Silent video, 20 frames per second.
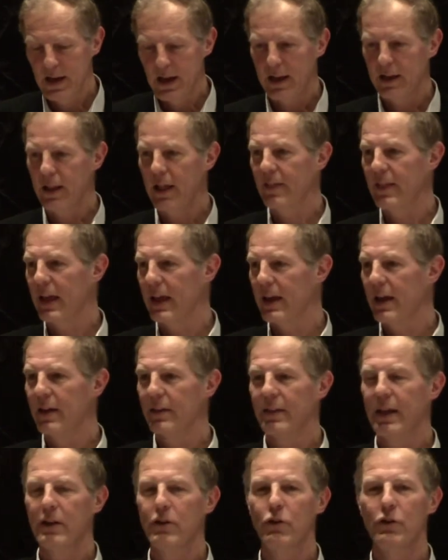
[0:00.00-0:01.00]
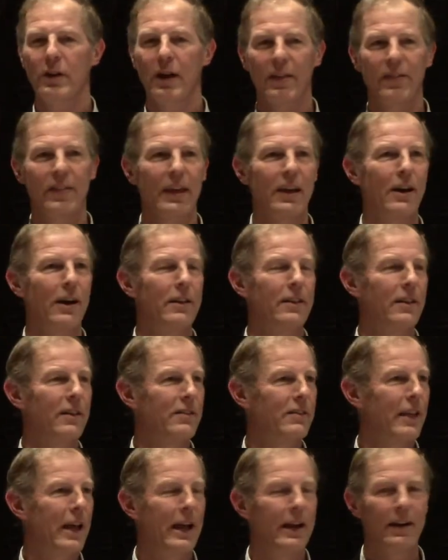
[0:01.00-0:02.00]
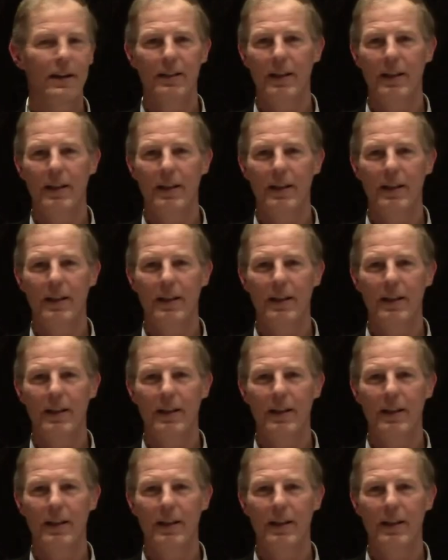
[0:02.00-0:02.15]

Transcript: And then they, they do nothing on this land,